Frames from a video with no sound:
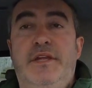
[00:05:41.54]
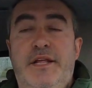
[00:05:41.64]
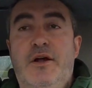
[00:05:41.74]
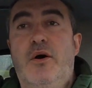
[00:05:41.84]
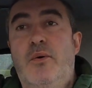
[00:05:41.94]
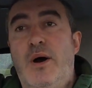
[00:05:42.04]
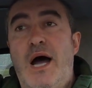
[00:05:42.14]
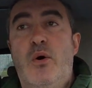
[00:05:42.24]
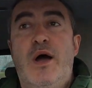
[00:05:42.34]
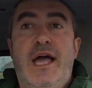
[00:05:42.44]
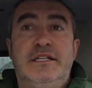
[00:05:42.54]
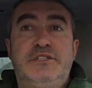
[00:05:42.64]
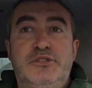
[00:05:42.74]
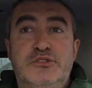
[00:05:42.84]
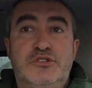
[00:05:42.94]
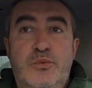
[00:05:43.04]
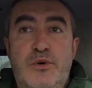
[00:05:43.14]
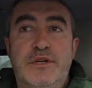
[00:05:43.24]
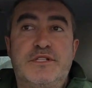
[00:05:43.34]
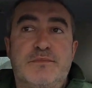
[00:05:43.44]
you know, our attitude
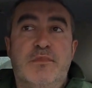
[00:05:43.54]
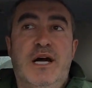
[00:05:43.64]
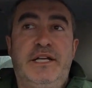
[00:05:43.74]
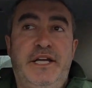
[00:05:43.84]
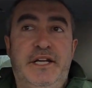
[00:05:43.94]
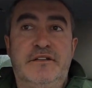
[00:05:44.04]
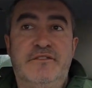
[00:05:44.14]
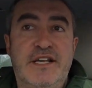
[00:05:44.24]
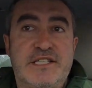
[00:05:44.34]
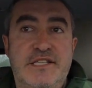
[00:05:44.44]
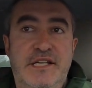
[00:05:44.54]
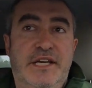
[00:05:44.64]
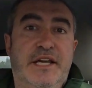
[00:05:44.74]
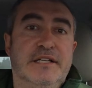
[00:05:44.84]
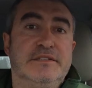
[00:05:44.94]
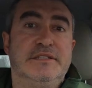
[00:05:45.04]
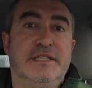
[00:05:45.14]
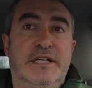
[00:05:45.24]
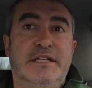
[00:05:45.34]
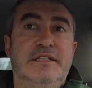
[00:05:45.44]
towards money, investing, and
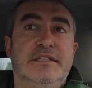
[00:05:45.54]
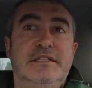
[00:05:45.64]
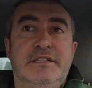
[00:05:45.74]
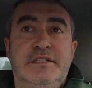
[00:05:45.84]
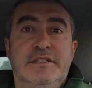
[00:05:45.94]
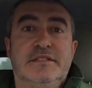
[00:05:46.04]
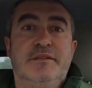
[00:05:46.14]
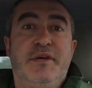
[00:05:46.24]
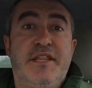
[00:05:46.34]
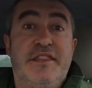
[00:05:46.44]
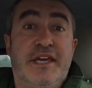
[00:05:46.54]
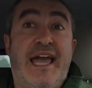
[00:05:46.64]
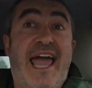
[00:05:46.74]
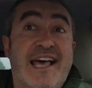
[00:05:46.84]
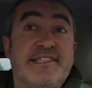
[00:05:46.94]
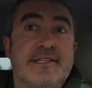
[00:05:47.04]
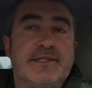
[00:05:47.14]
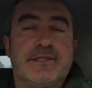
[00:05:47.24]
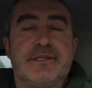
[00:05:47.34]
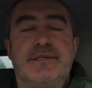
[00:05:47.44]
the main thing,
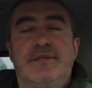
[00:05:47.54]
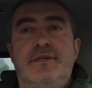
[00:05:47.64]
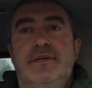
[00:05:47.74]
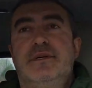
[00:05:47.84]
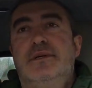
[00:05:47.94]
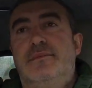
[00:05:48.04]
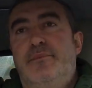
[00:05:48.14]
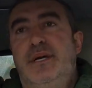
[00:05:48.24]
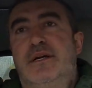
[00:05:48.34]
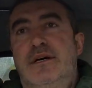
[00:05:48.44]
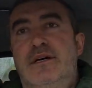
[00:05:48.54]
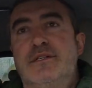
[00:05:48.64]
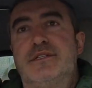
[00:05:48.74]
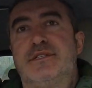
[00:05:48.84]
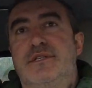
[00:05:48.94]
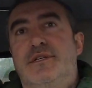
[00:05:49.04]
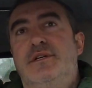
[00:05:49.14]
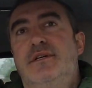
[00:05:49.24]
assets. Because